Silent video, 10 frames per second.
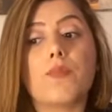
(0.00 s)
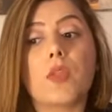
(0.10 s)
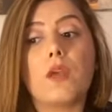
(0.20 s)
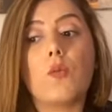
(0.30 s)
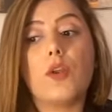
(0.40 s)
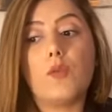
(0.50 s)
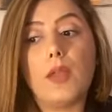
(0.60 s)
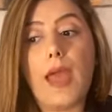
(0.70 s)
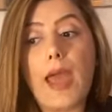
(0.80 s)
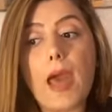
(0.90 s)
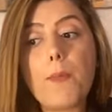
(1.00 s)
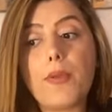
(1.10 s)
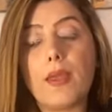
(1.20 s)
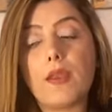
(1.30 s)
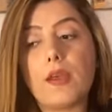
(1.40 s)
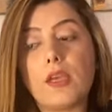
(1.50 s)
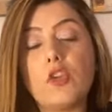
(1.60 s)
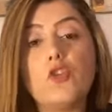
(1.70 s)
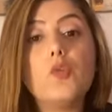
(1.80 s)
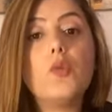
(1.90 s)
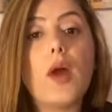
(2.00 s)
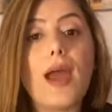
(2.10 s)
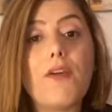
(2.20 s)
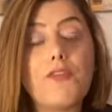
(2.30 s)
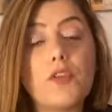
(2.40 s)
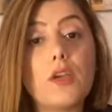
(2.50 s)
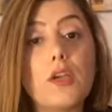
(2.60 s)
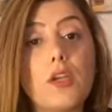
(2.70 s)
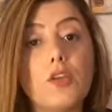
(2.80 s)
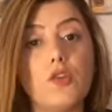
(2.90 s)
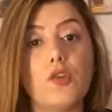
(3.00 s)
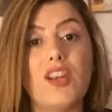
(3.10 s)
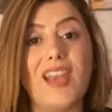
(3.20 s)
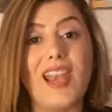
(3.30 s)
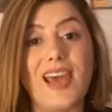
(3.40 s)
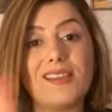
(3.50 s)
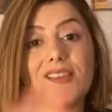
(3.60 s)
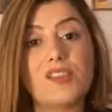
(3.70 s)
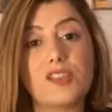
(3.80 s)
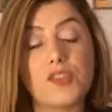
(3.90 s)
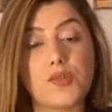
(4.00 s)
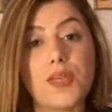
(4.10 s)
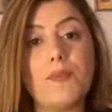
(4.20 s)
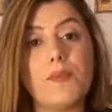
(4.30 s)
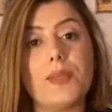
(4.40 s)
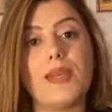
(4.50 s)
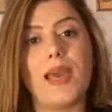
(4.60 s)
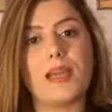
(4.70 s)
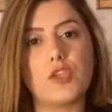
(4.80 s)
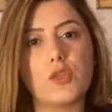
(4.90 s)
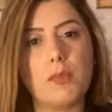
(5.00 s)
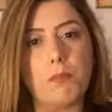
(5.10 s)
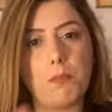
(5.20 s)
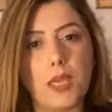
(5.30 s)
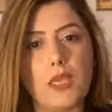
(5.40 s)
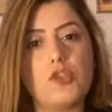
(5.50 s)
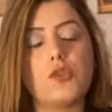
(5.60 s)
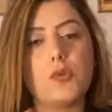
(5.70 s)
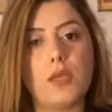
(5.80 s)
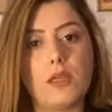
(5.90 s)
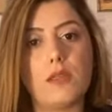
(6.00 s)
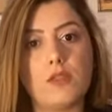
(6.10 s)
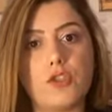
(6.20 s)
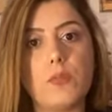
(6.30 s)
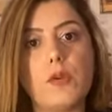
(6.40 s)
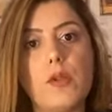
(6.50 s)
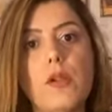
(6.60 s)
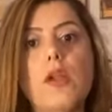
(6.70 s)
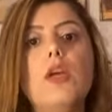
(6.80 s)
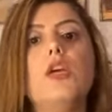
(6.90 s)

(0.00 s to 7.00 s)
what will happen, after your last trip that actually made you ineligible,